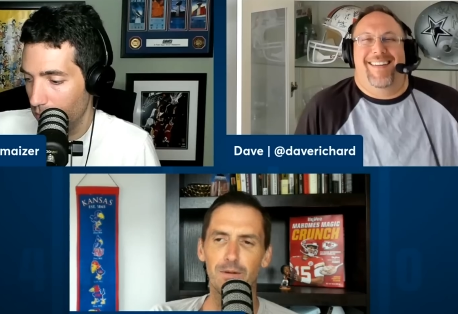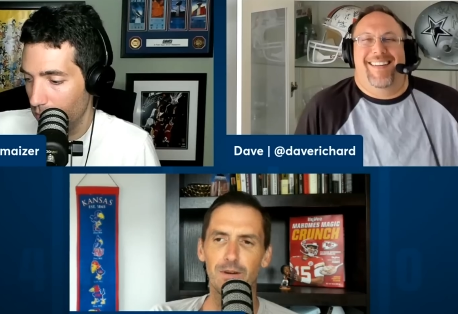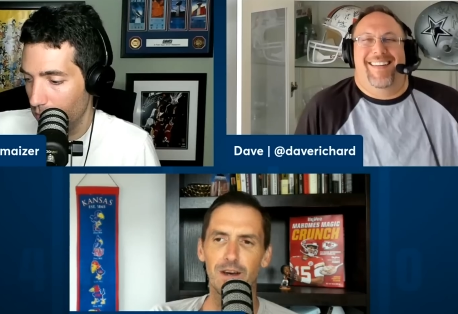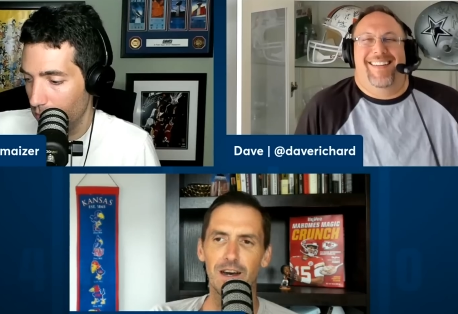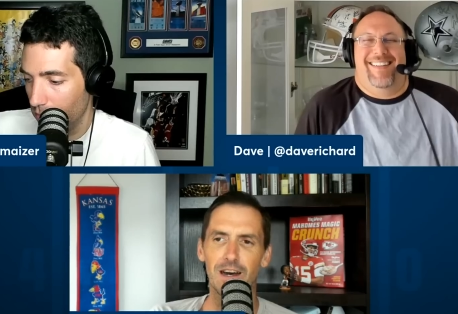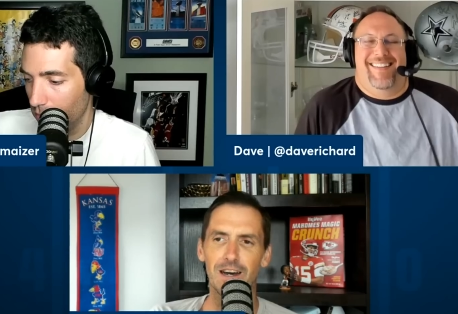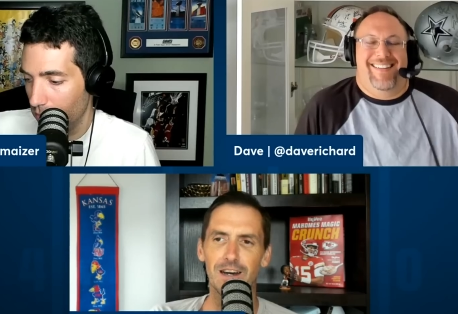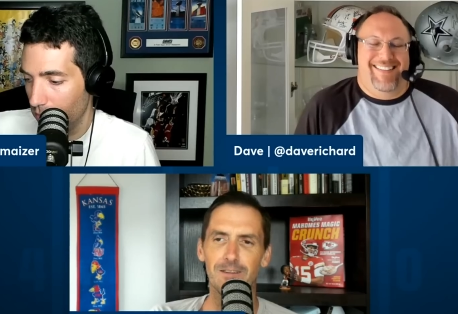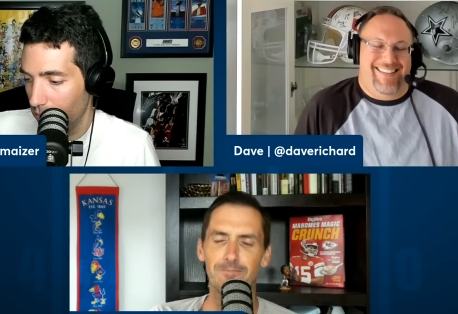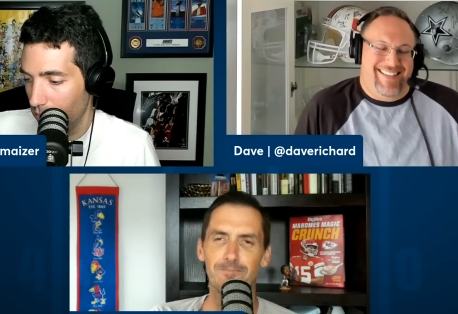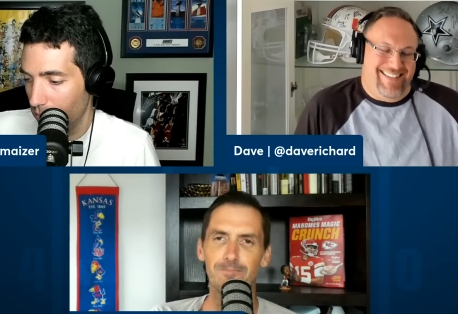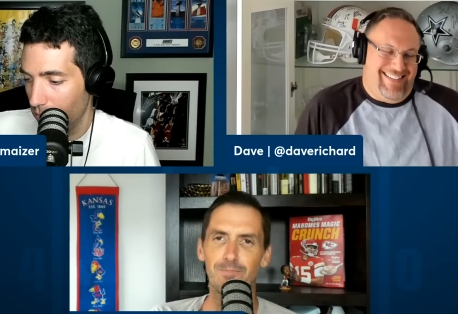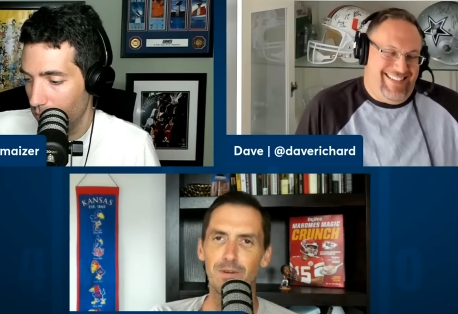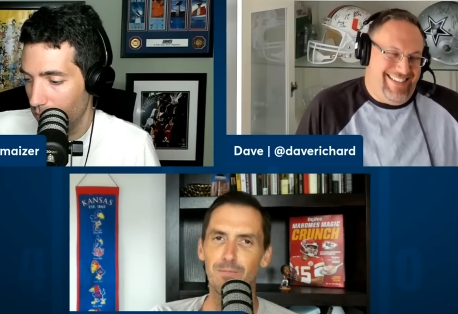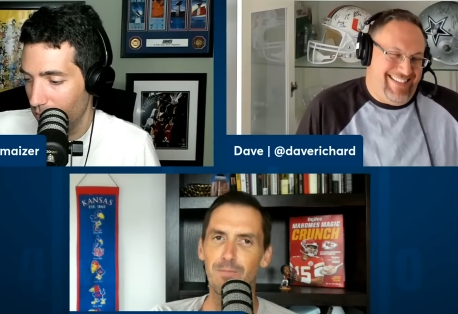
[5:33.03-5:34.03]
Speaker 1: Um,
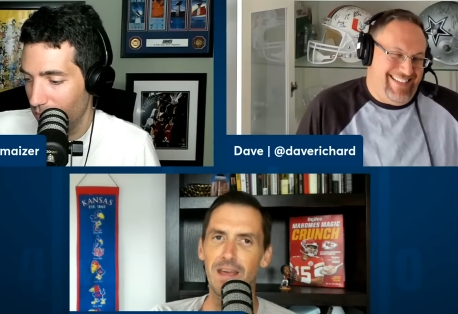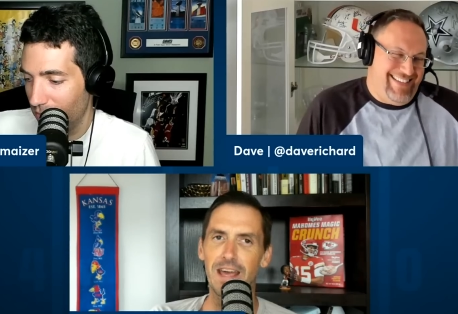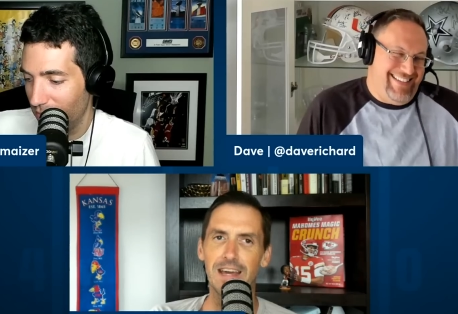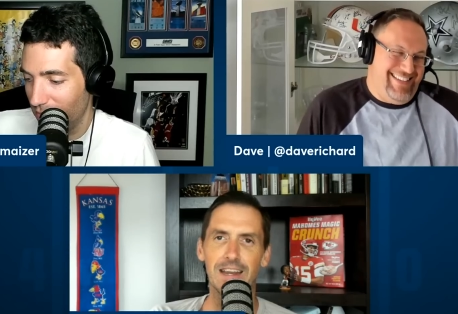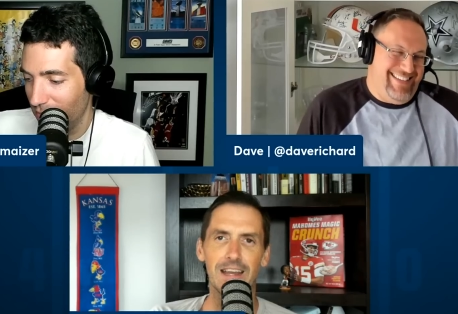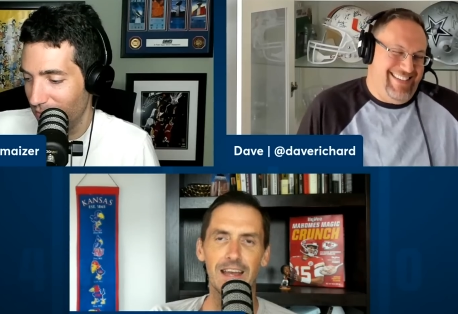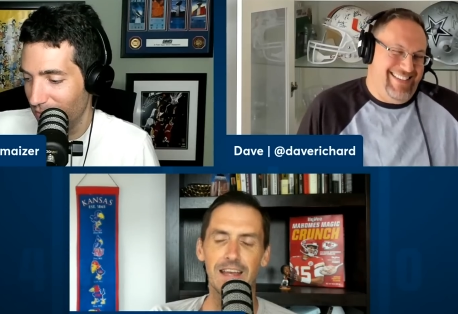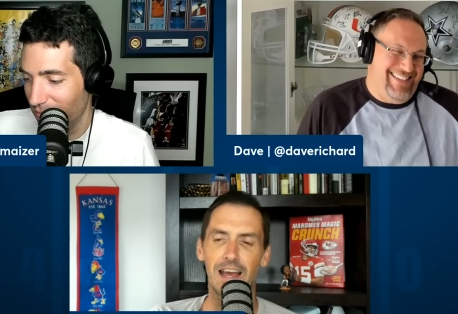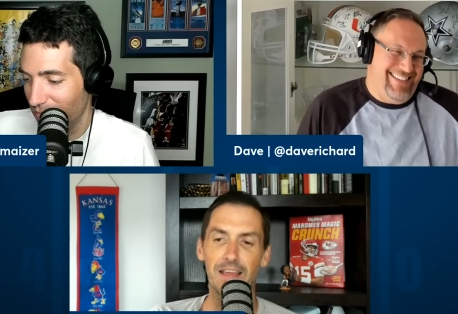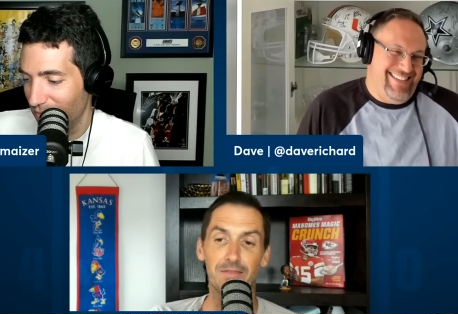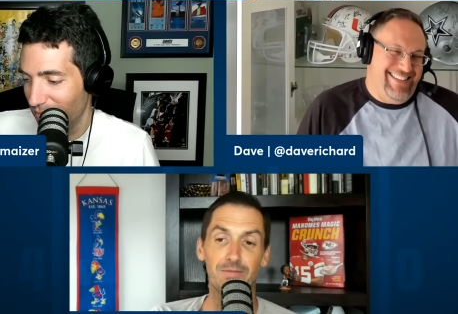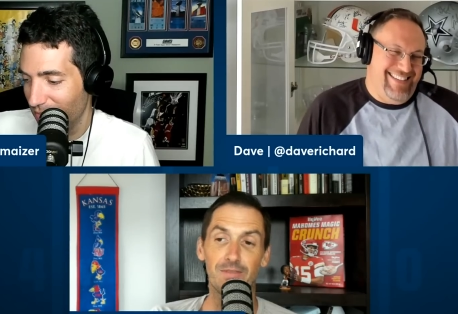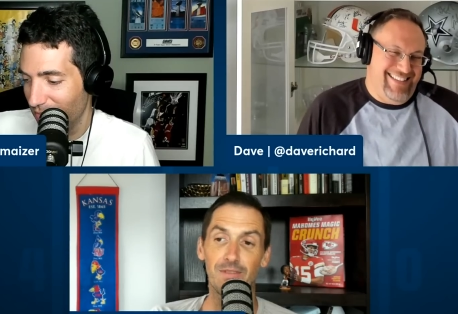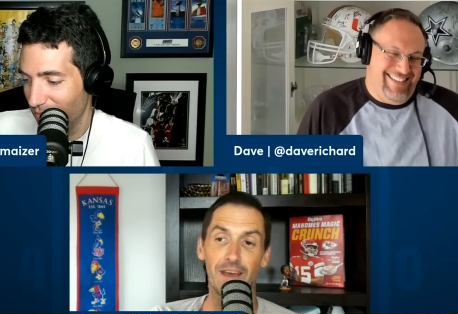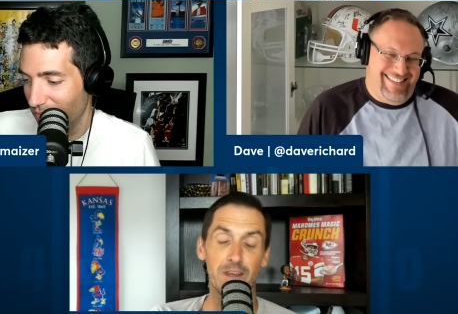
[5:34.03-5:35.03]
but man, I,
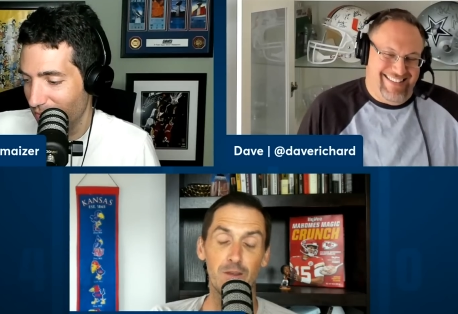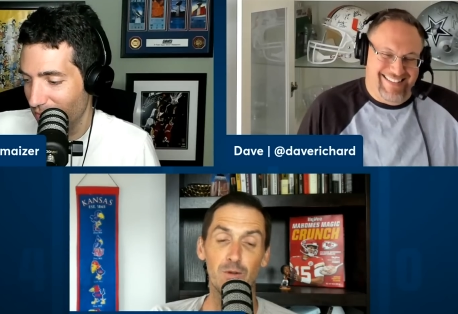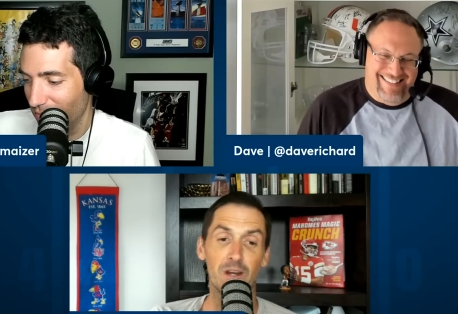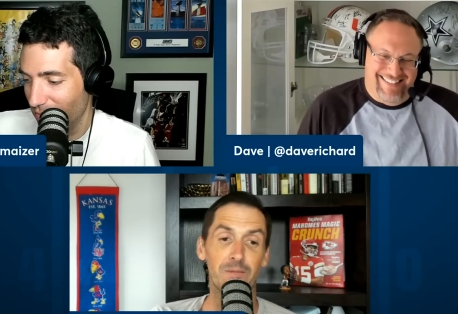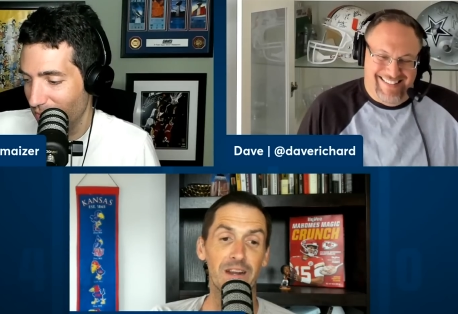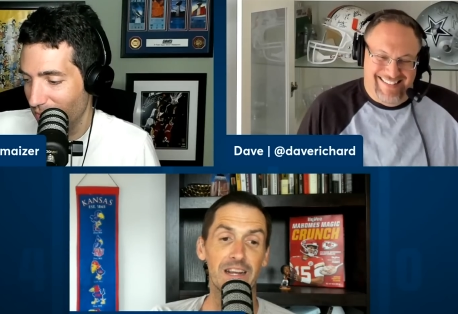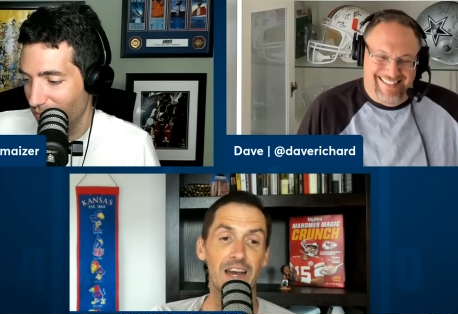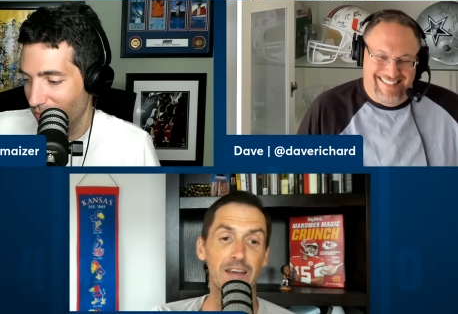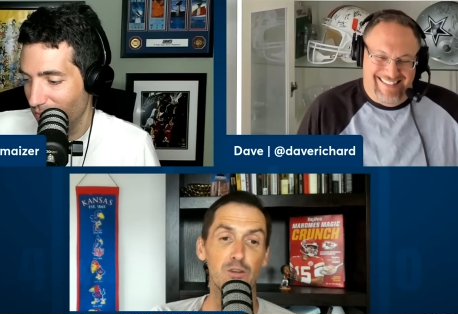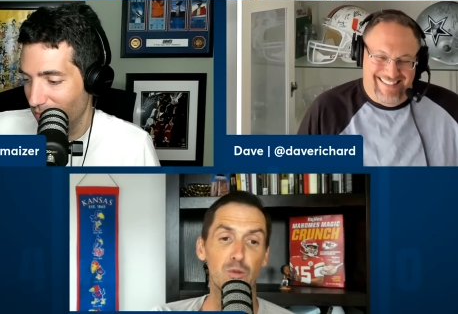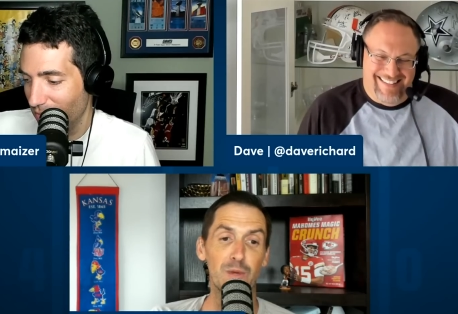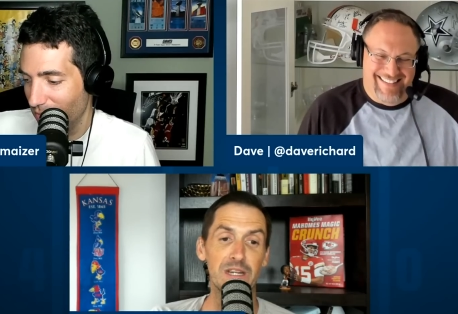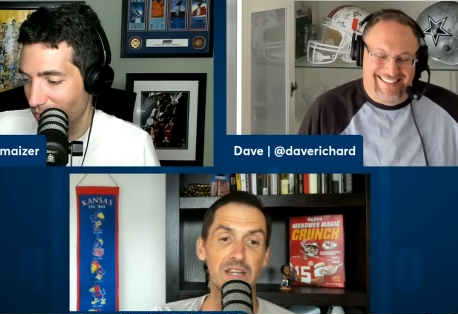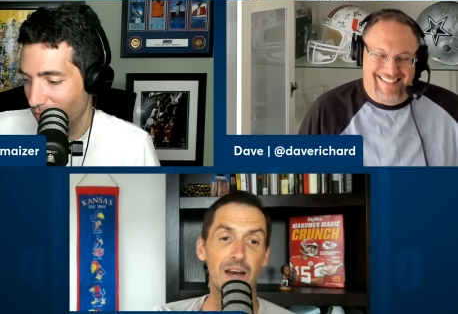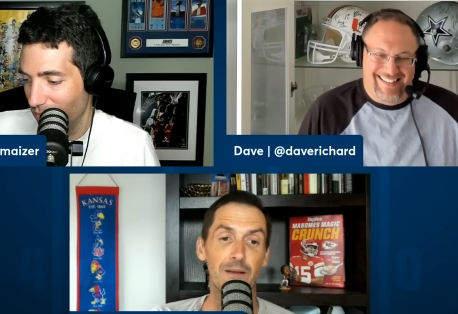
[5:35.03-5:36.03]
I you talk about a guy who could be top